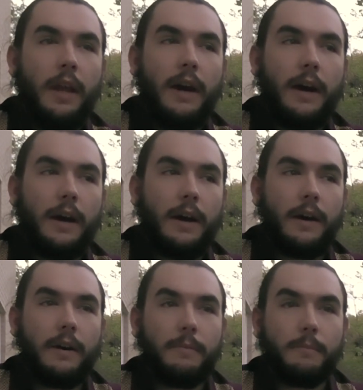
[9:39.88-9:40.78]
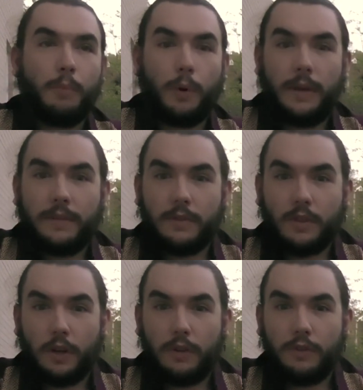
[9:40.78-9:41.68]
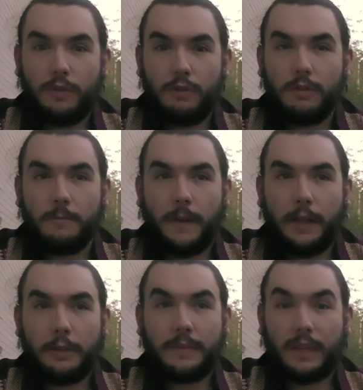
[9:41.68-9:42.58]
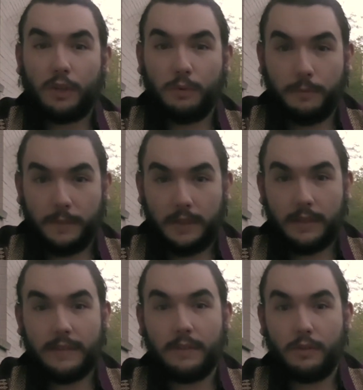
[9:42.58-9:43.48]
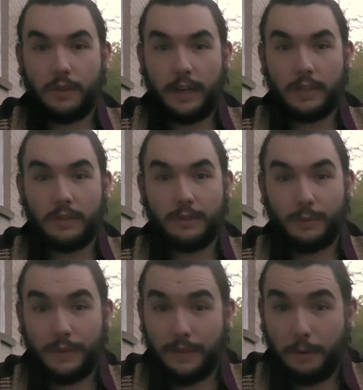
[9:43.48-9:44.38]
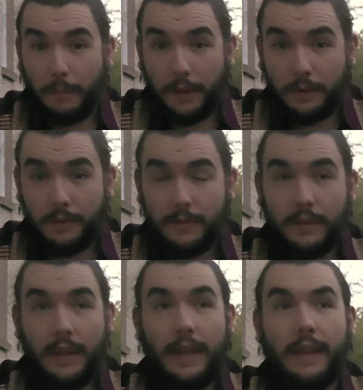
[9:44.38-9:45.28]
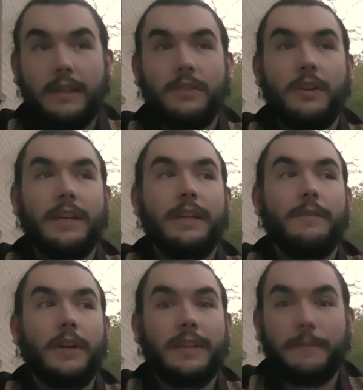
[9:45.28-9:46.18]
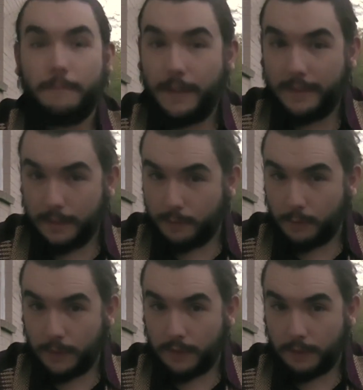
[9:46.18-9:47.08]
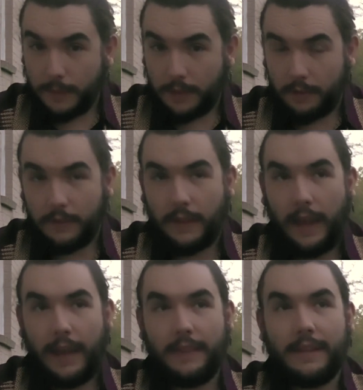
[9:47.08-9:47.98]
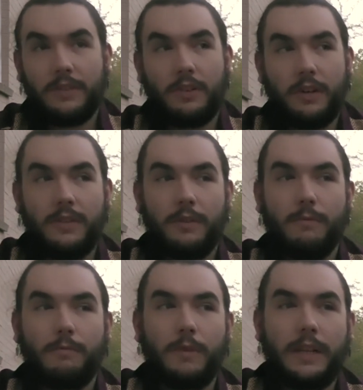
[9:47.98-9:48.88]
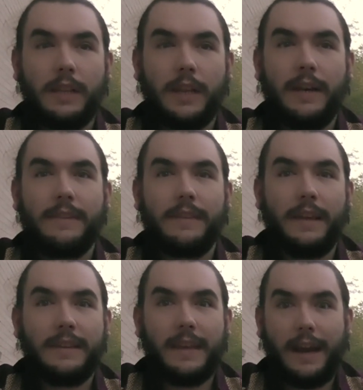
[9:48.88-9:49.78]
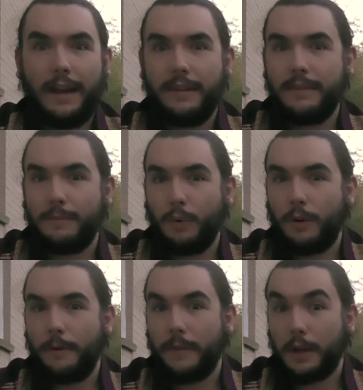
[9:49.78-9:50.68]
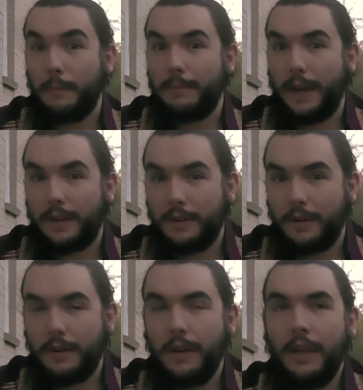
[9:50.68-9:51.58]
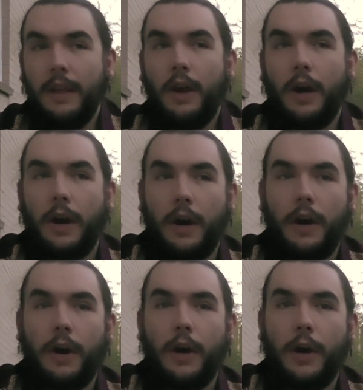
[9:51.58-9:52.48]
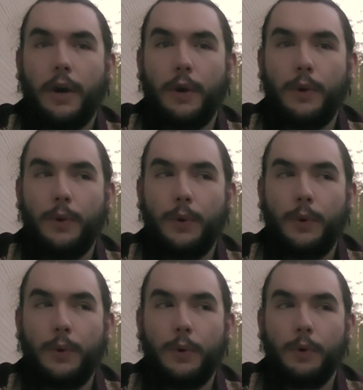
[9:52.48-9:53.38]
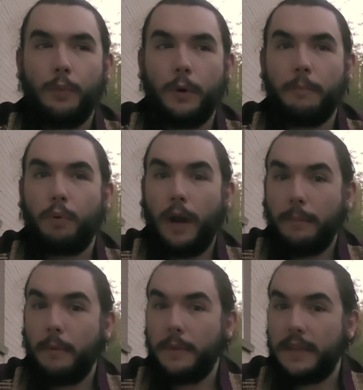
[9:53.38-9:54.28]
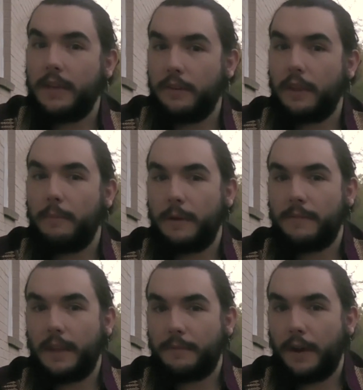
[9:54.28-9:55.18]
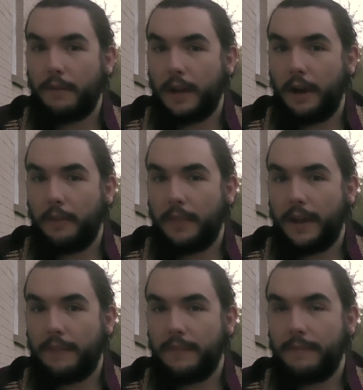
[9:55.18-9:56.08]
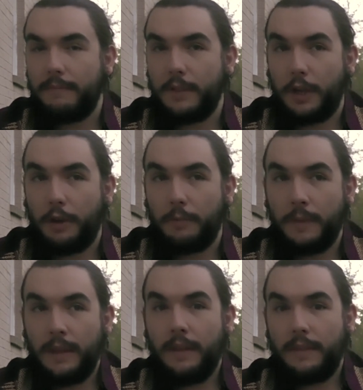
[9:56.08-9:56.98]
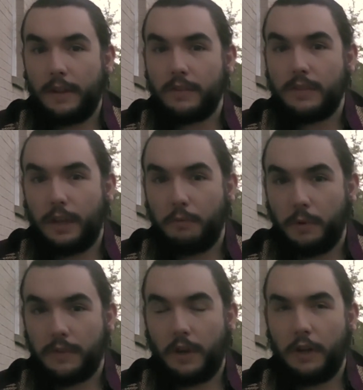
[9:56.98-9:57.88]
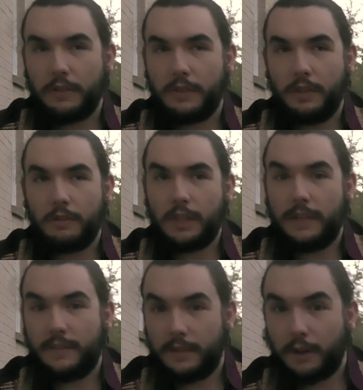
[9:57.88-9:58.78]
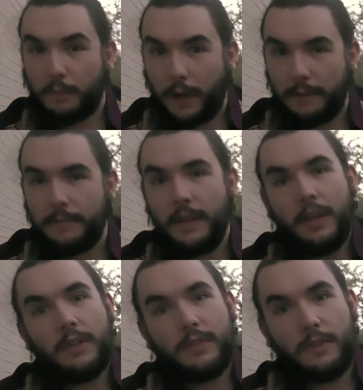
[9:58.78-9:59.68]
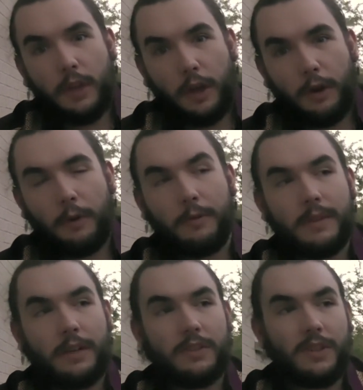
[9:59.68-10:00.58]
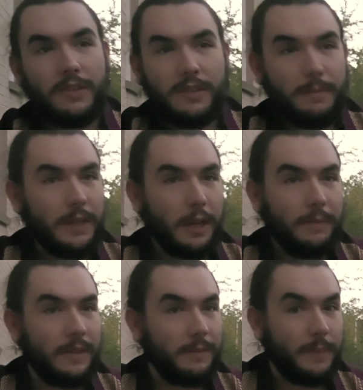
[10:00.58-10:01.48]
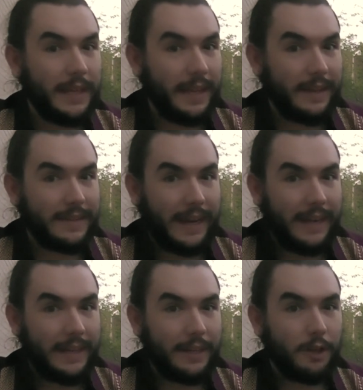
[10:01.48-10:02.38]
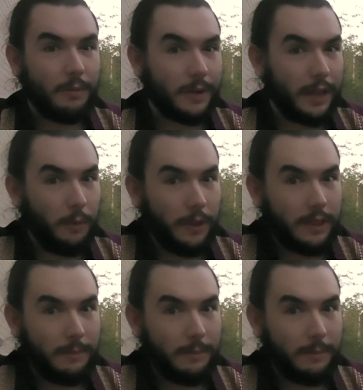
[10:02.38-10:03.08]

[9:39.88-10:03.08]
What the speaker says: boys start to develop sexual feelings and attractions towards their mothers, and they start getting very defensive towards their mothers, and they start to realize that dad is more of a competitor who would probably kill them if they found out that, their son was also chasing their wife. So there starts to become this big anxiety here where they want the